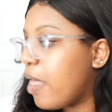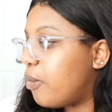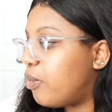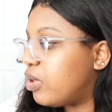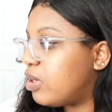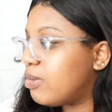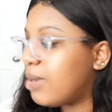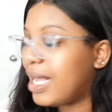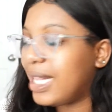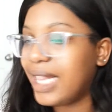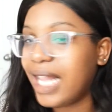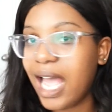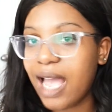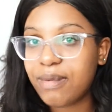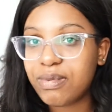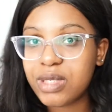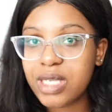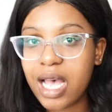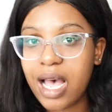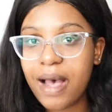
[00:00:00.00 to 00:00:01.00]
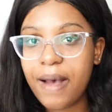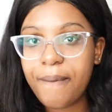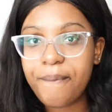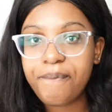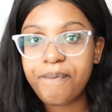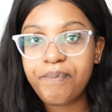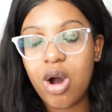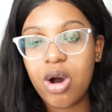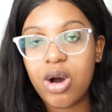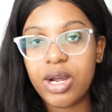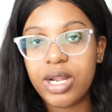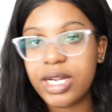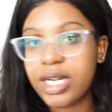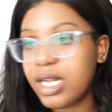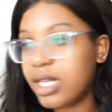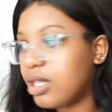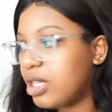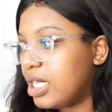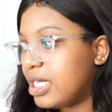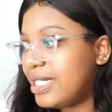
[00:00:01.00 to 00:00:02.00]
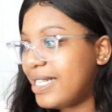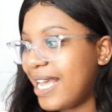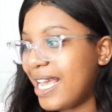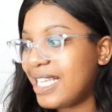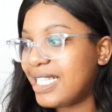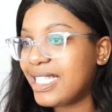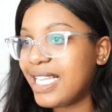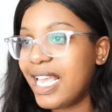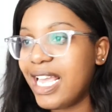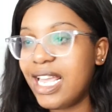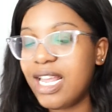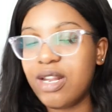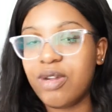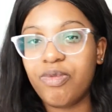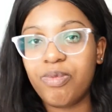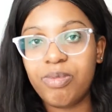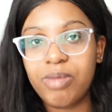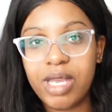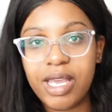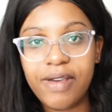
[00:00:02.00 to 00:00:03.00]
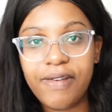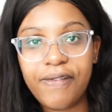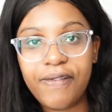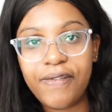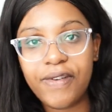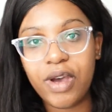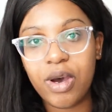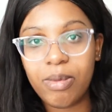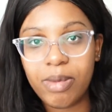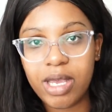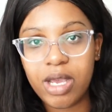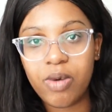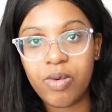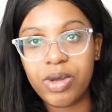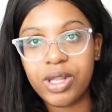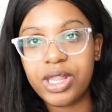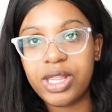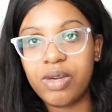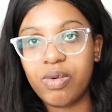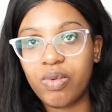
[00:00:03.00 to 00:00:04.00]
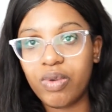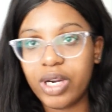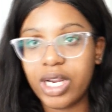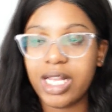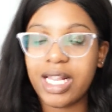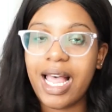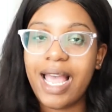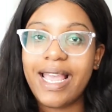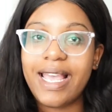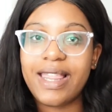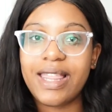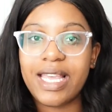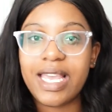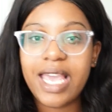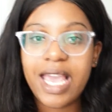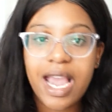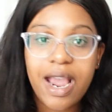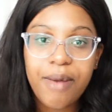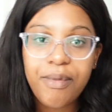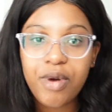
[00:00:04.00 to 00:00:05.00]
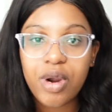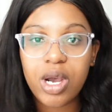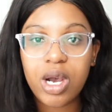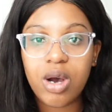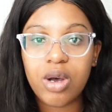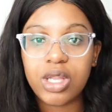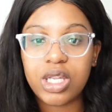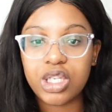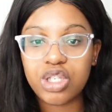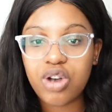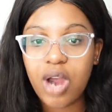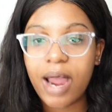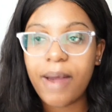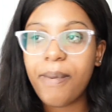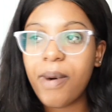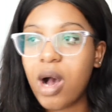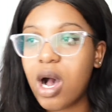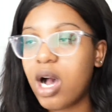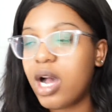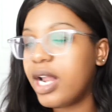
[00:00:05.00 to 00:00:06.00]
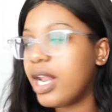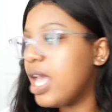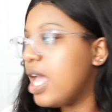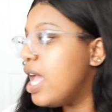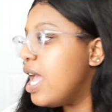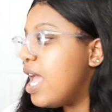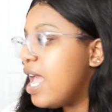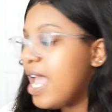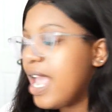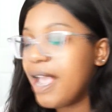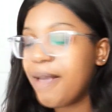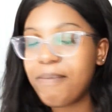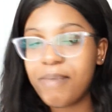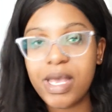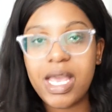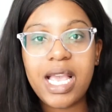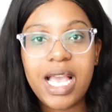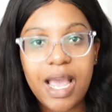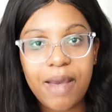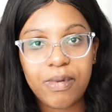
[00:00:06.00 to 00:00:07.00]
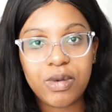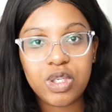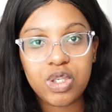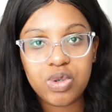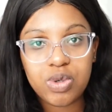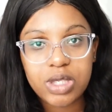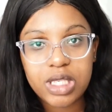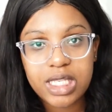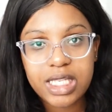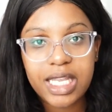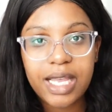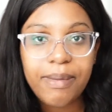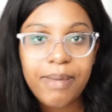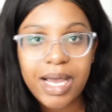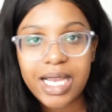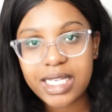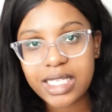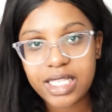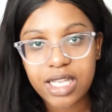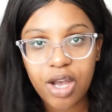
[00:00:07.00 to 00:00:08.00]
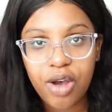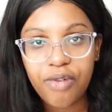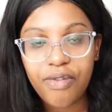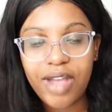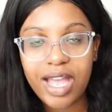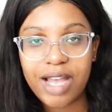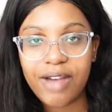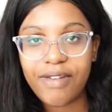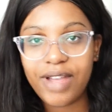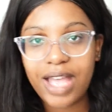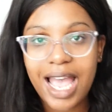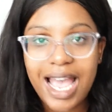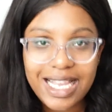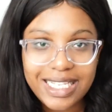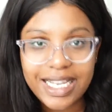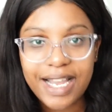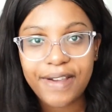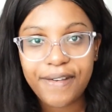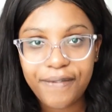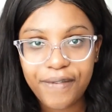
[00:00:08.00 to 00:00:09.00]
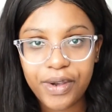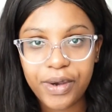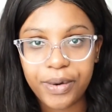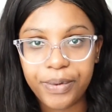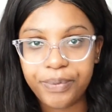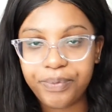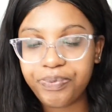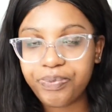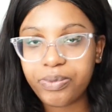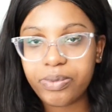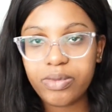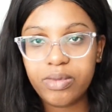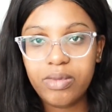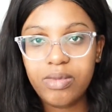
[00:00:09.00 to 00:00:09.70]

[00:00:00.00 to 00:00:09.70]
with my laptop on the desk and me filming with the ring light and the camera on the tripod and being able to see myself as I film.